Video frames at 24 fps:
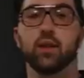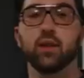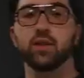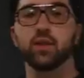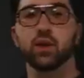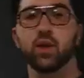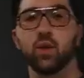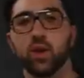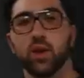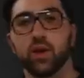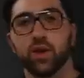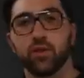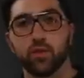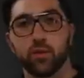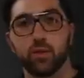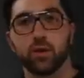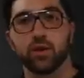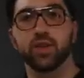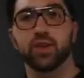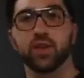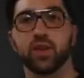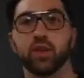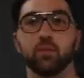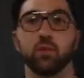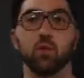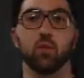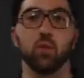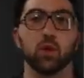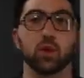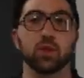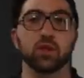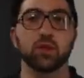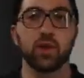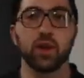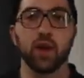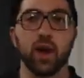Let's go hear from our team on
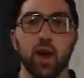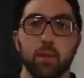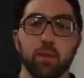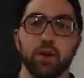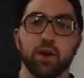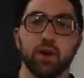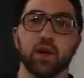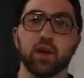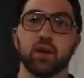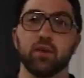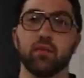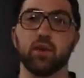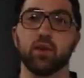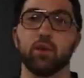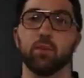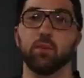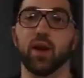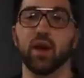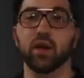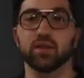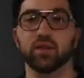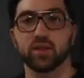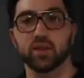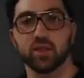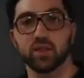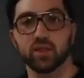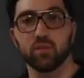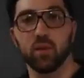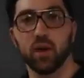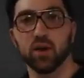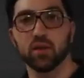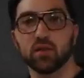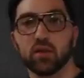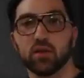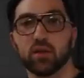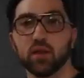what's been happening here for the past 6
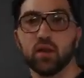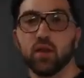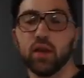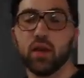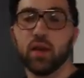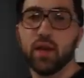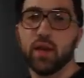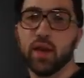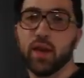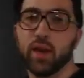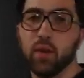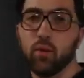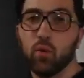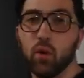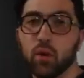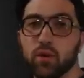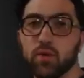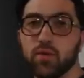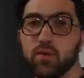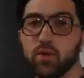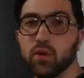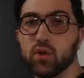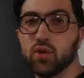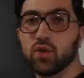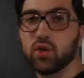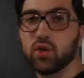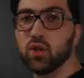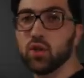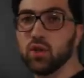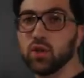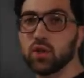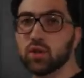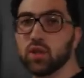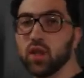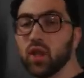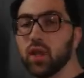months and what the future
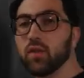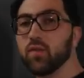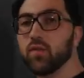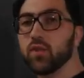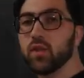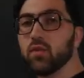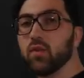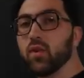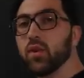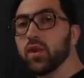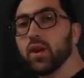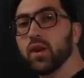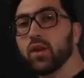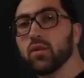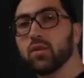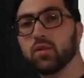looks like for Doroni